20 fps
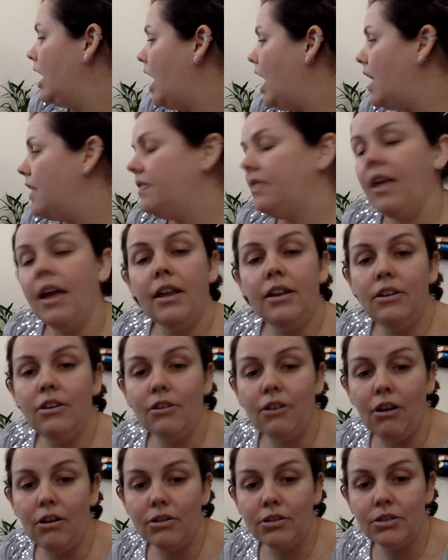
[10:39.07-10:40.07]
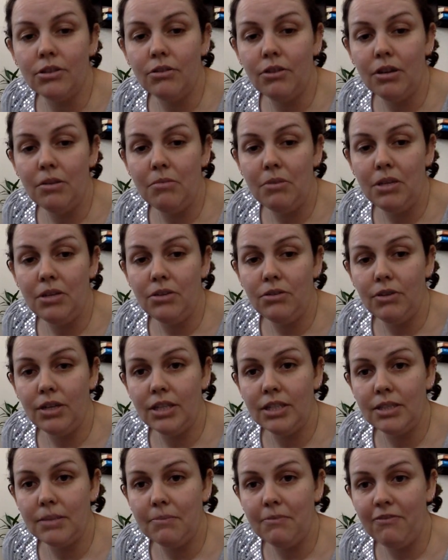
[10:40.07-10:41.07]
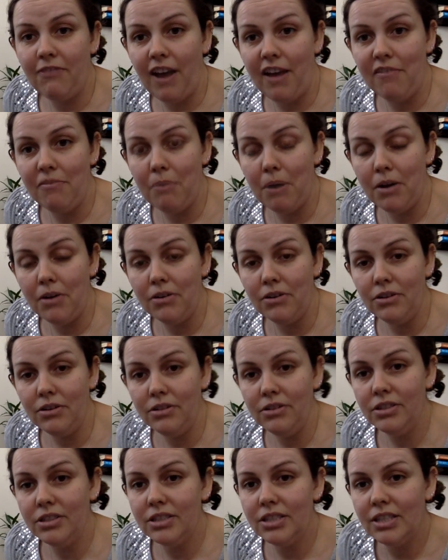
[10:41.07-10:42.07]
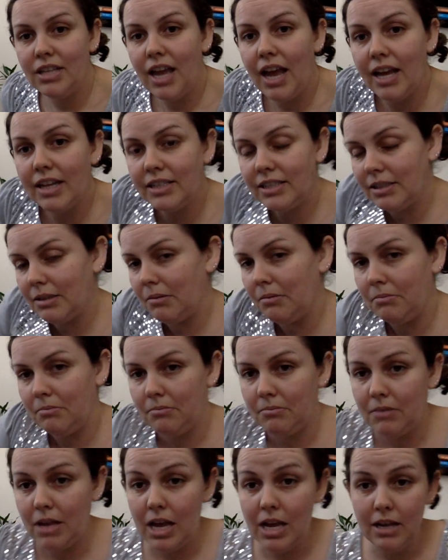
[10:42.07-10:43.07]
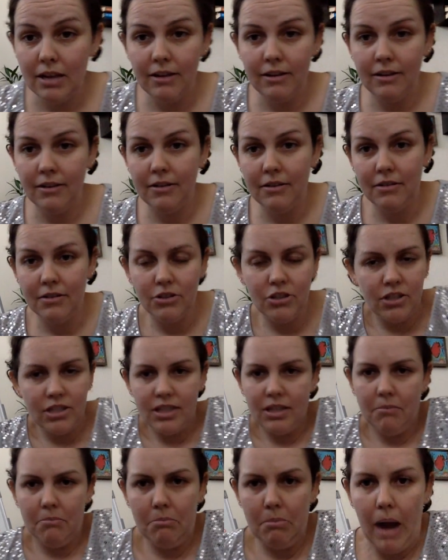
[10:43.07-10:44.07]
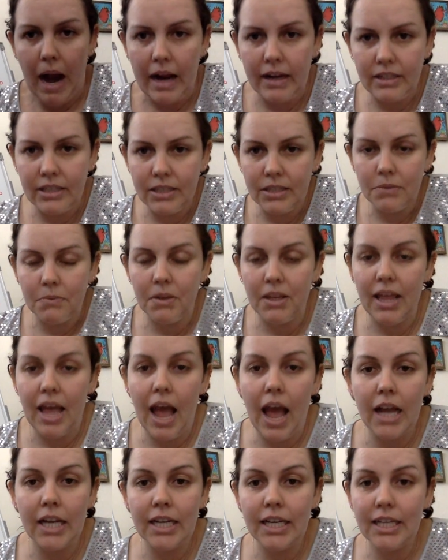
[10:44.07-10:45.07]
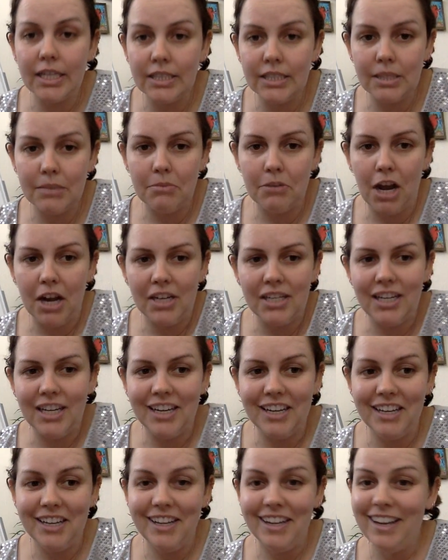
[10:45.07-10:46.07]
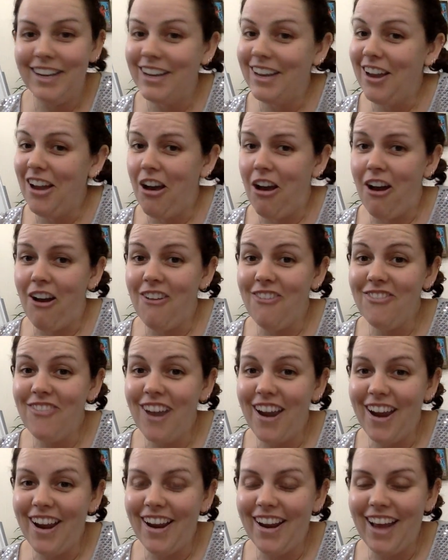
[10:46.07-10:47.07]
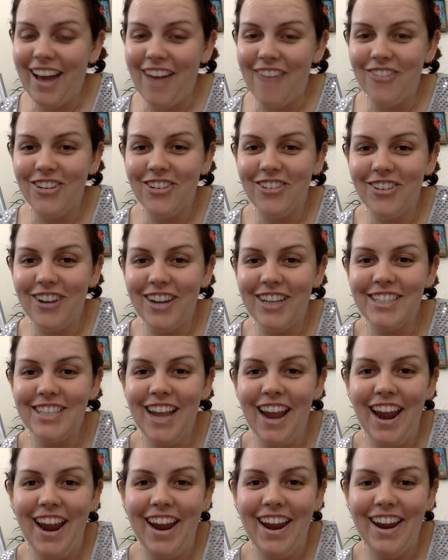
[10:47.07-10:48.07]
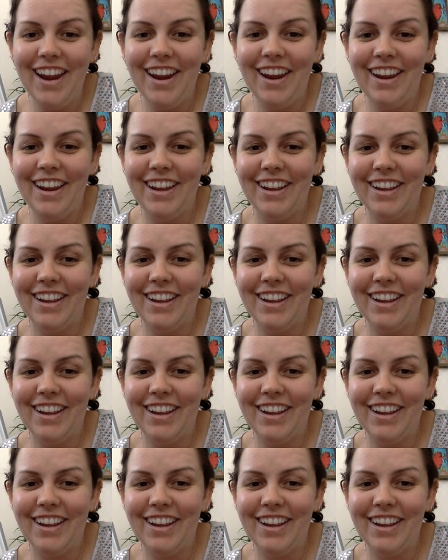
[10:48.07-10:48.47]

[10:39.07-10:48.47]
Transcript: And then you're also going to be doing some 5 partners and some practice with adding and subtracting. All right, have a great day.